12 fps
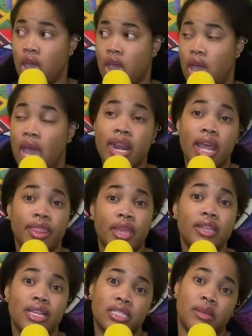and I think
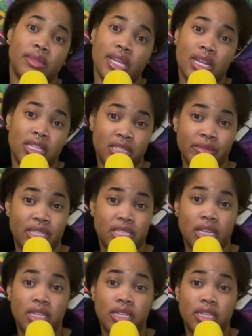that's something that needs to be
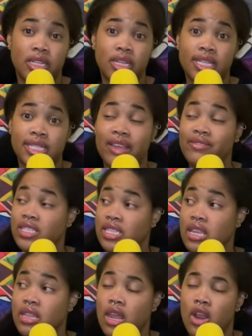studied because I've
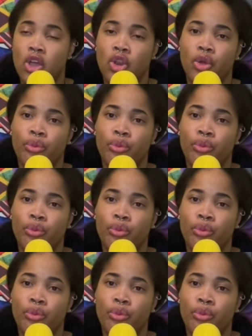seen that on